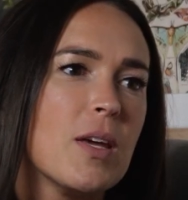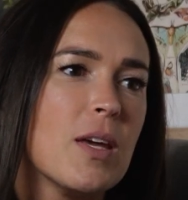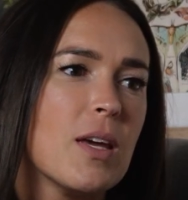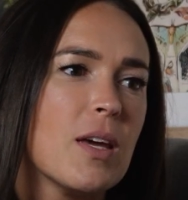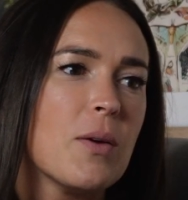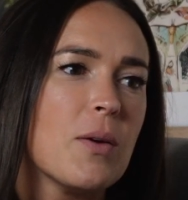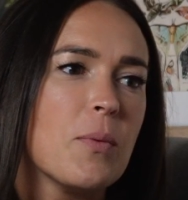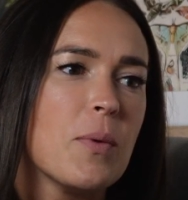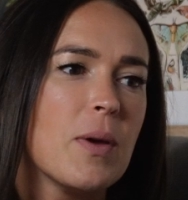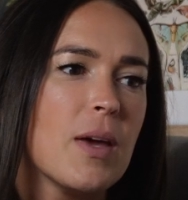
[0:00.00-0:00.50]

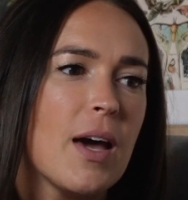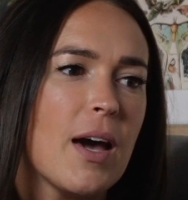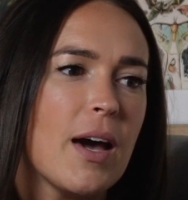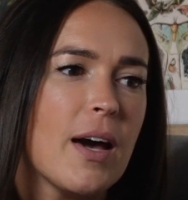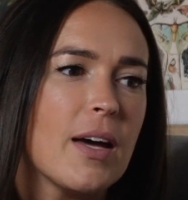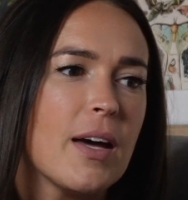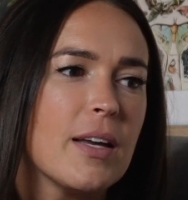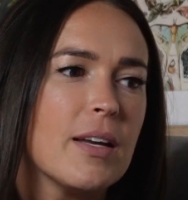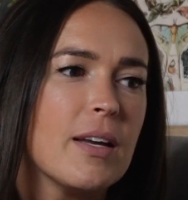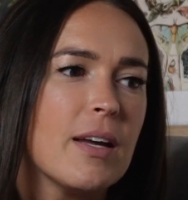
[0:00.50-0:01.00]
week we
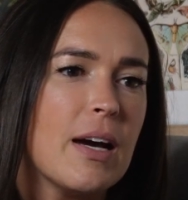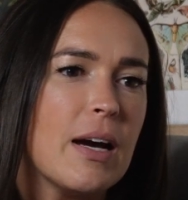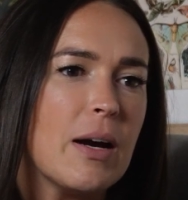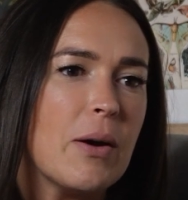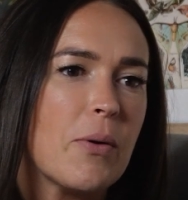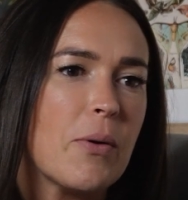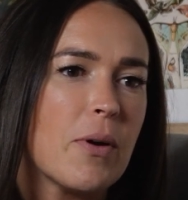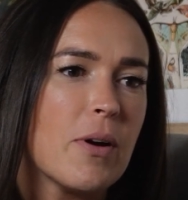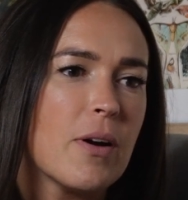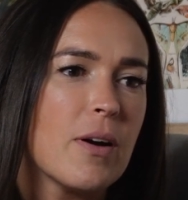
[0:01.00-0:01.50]
had
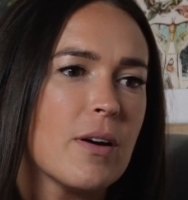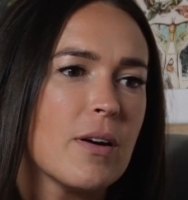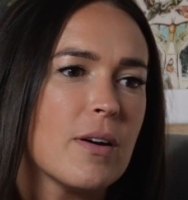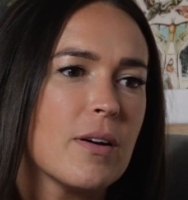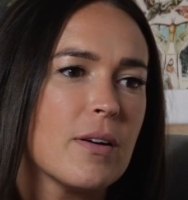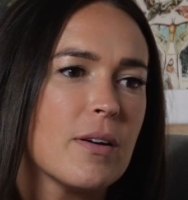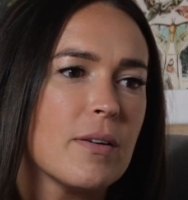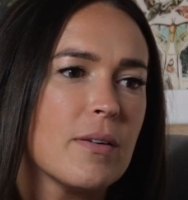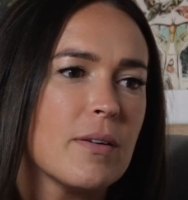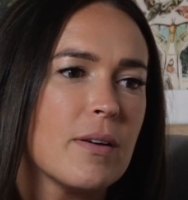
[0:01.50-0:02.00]

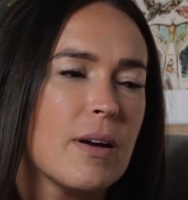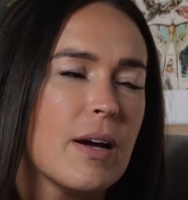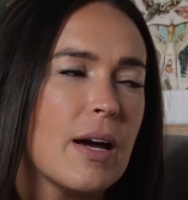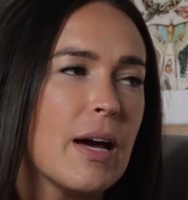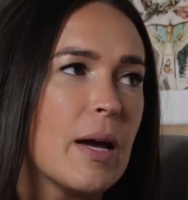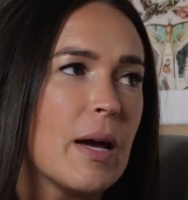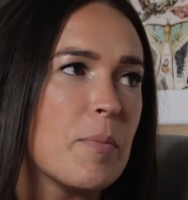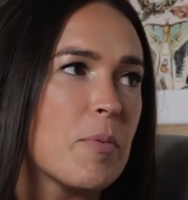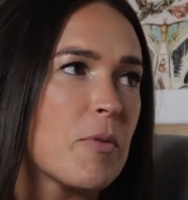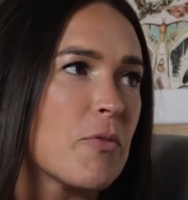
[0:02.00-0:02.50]
our
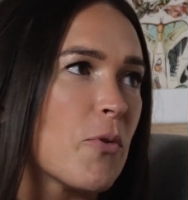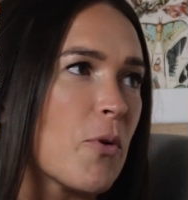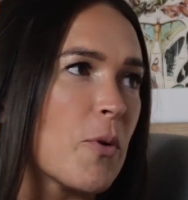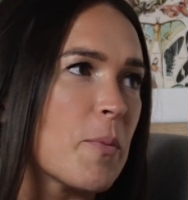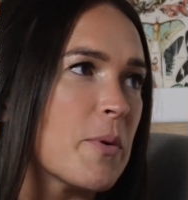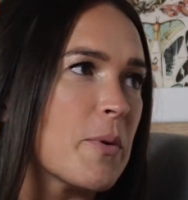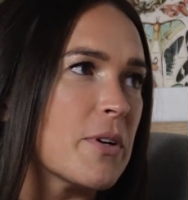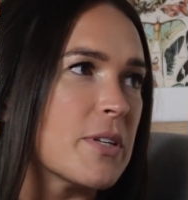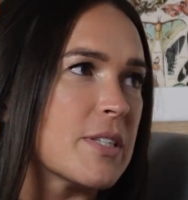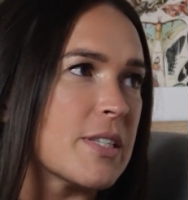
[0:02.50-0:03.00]
high
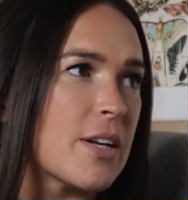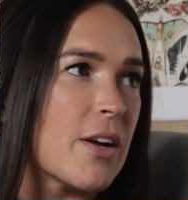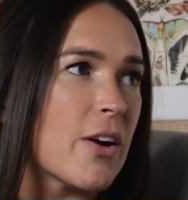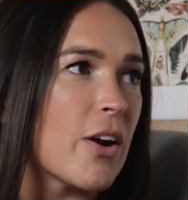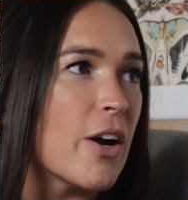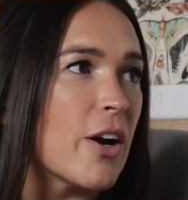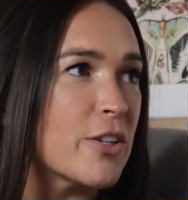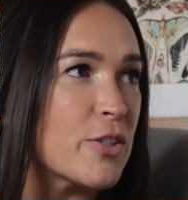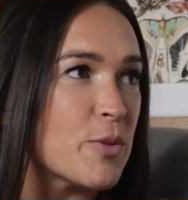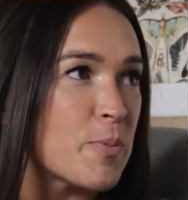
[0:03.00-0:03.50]
performers and
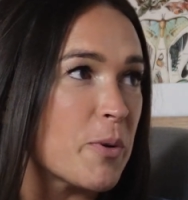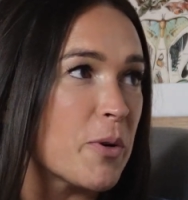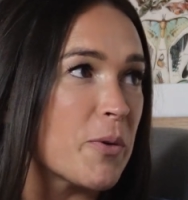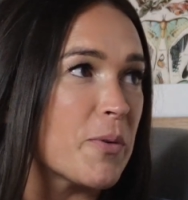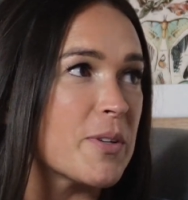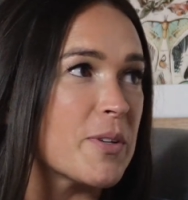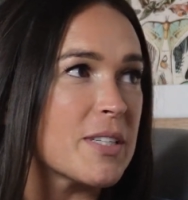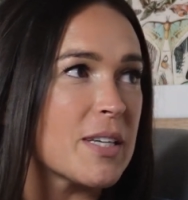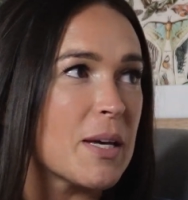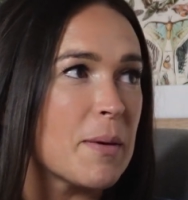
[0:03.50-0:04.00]
our
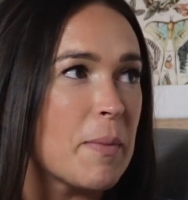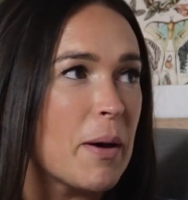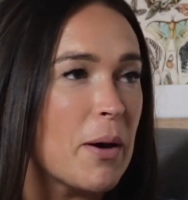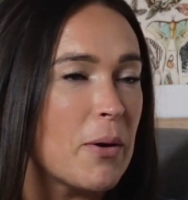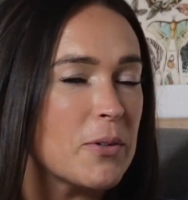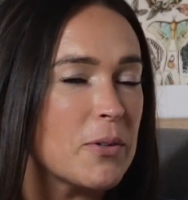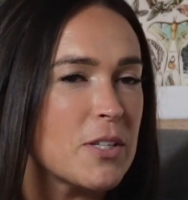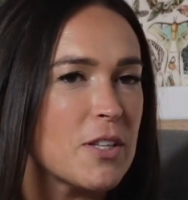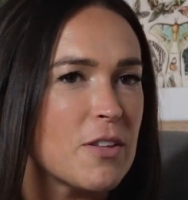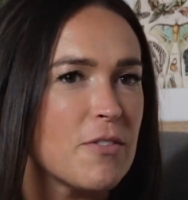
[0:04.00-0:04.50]
entrepreneurs come
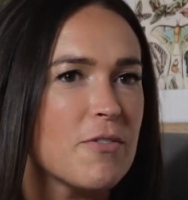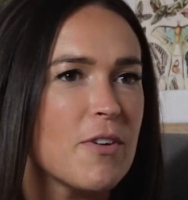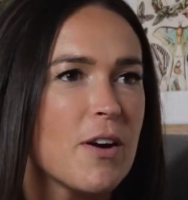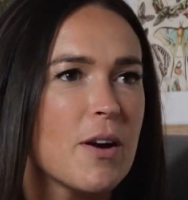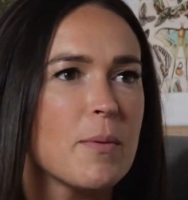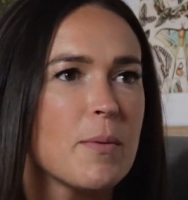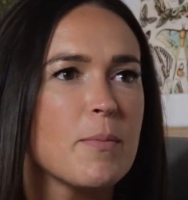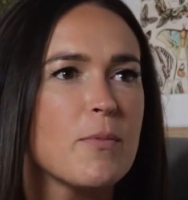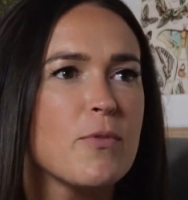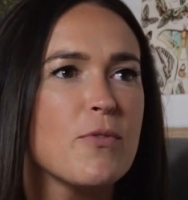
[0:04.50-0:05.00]
out to the
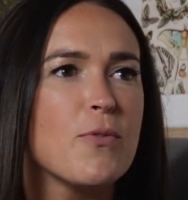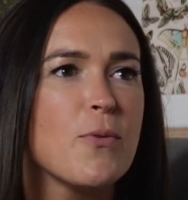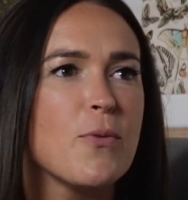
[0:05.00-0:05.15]
farm